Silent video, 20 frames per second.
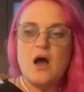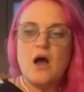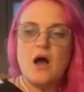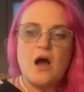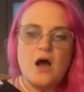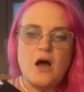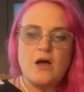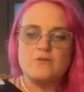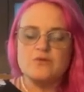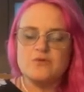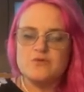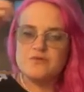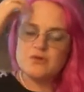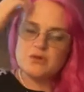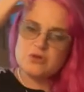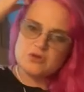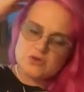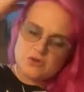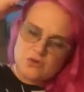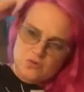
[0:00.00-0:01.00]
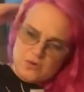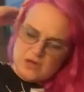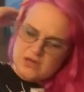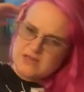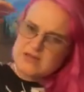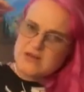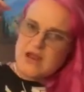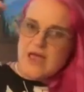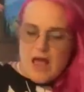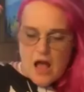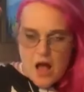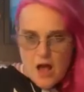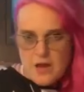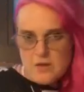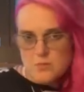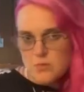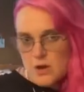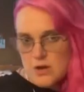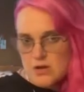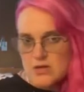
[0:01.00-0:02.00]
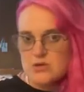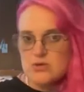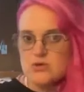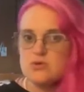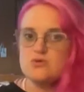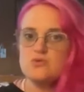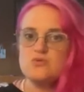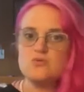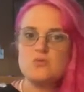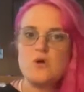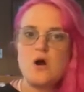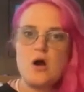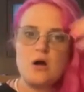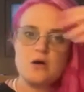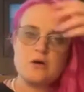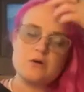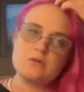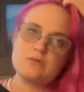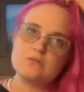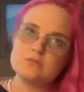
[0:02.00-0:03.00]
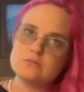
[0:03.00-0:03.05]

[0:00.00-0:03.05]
I was feeling so great today. I'm ready to rock.